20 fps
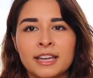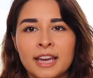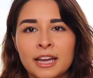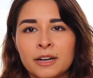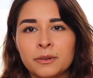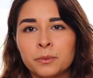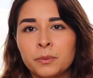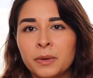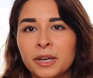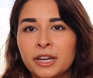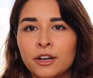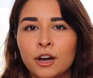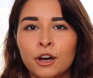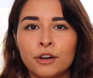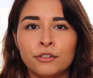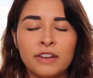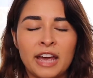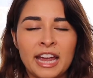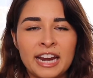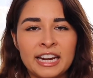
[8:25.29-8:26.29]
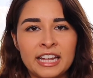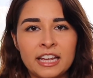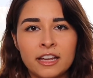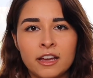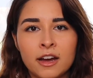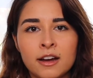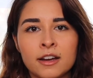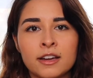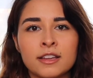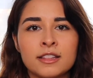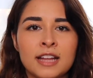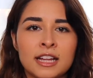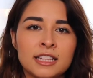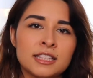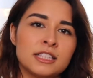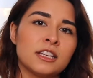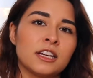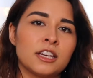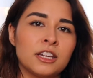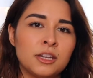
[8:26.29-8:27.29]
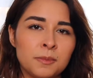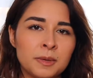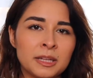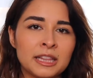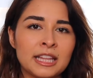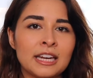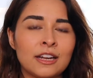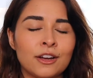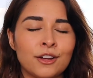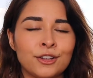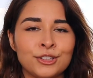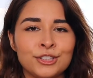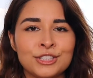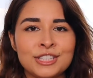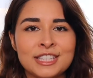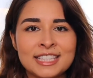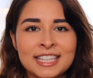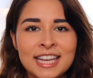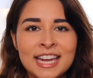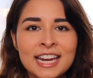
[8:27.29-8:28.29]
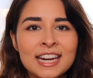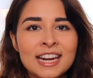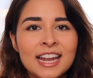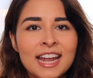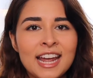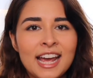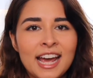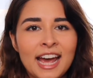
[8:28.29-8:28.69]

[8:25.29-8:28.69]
get rid of any gunk that's accumulated on your skin.